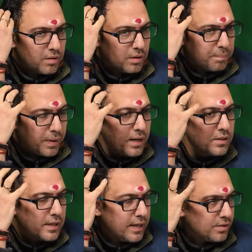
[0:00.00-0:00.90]
the
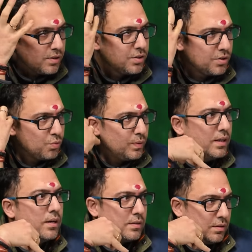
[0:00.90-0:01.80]
past exists
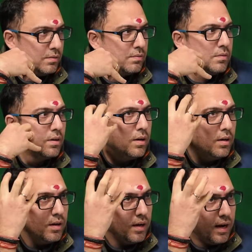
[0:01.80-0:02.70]
within us
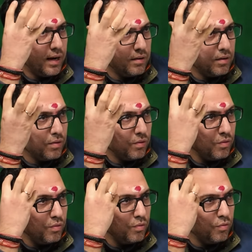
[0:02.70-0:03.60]
and
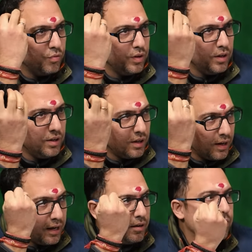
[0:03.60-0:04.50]
we
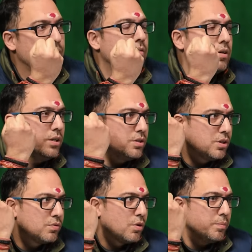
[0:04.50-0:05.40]
derive
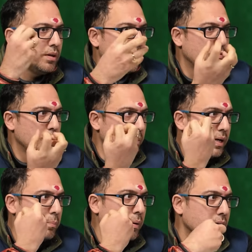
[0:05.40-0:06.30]
teachings from it and we
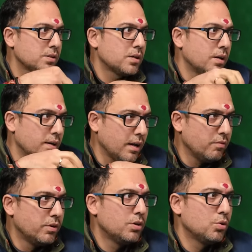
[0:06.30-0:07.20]
make past
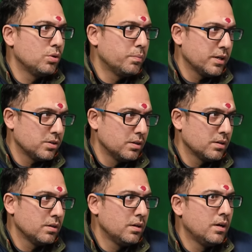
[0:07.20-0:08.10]
relevant to the present.
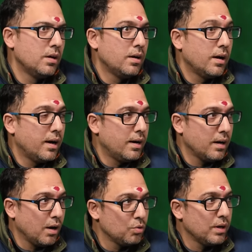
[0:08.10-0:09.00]
And
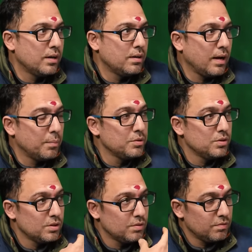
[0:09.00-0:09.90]
how that happens
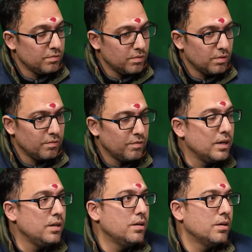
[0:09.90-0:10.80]
is
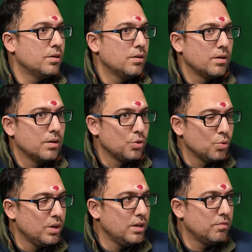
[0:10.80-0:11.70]
very
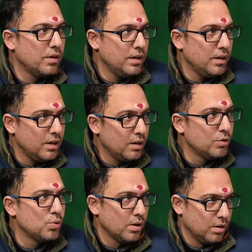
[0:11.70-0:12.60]
unique, very
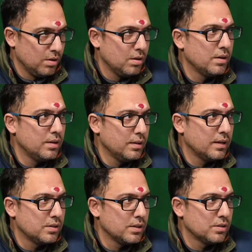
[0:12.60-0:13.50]
individual in
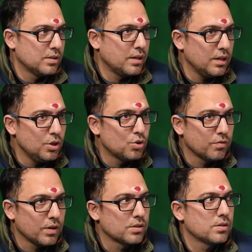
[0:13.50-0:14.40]
that sense, that each
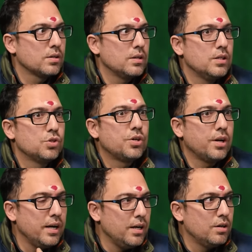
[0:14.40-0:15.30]
of us is
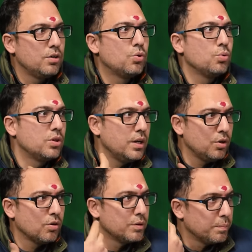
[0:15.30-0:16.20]
trained to
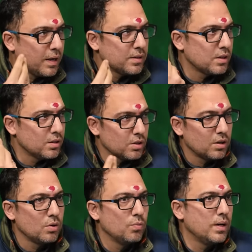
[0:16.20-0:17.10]
think of the past in a
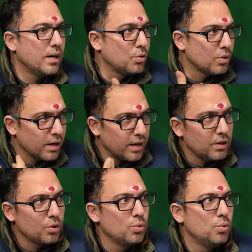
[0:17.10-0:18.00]
certain way and to
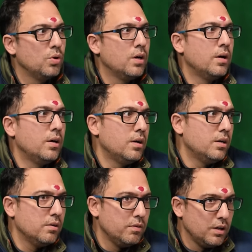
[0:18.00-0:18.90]
connect to
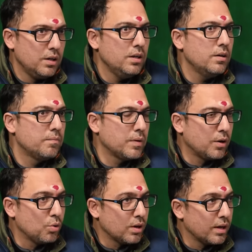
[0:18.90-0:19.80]
divinity
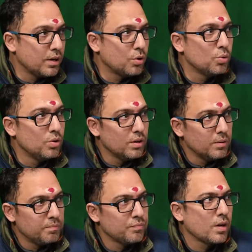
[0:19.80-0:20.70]
and to connect to
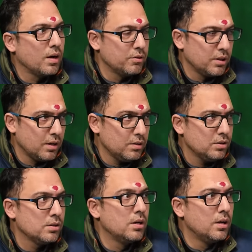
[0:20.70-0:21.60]
the
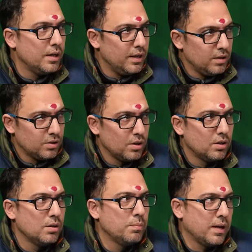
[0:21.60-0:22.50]
avatars in a
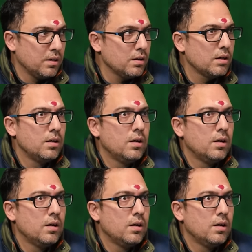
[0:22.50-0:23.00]
certain manner.